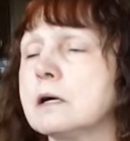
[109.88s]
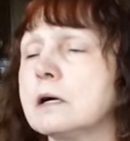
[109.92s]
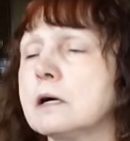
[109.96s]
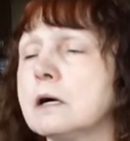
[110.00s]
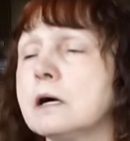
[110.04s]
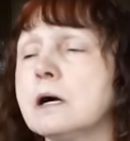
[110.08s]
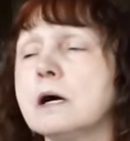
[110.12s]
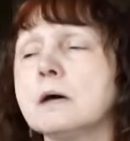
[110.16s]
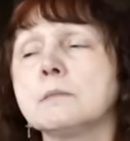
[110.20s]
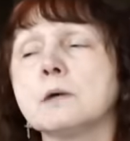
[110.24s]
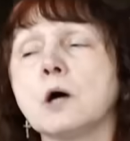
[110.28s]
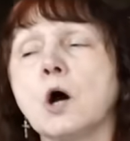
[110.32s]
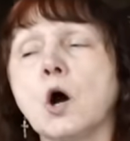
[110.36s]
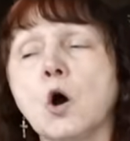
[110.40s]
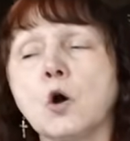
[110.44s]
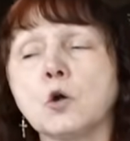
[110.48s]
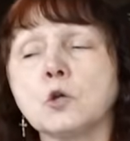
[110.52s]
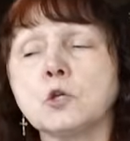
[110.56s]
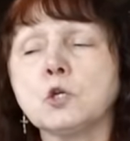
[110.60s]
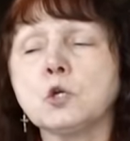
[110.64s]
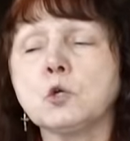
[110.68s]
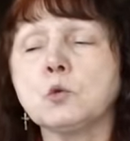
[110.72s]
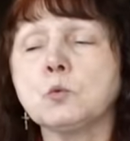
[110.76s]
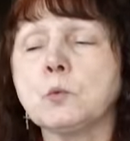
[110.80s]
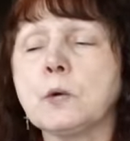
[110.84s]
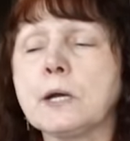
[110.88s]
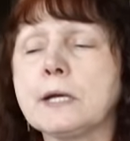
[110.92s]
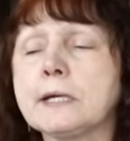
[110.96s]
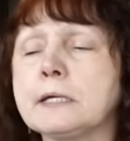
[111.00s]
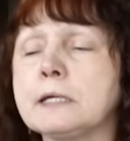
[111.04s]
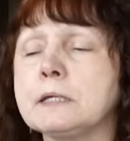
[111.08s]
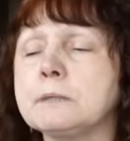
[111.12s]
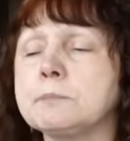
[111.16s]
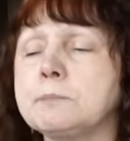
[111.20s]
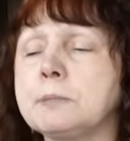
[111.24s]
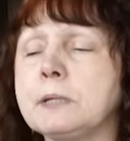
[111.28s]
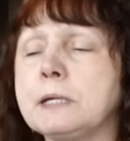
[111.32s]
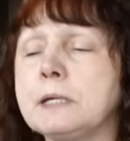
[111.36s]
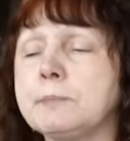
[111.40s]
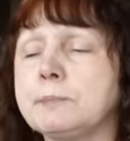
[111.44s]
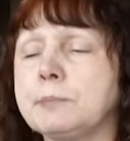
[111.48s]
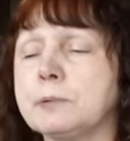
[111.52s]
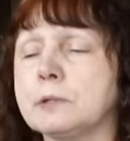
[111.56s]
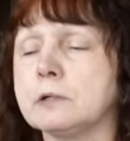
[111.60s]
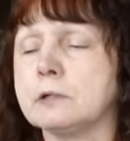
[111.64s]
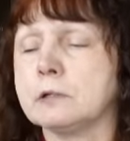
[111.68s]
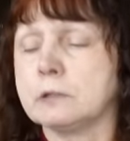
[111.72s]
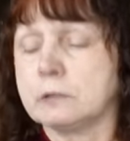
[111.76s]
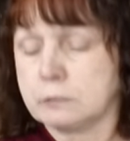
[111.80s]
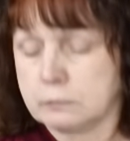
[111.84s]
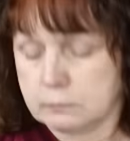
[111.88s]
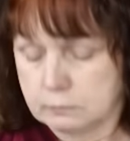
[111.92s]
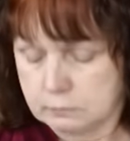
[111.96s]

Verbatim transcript: Um, oh, you wicked people,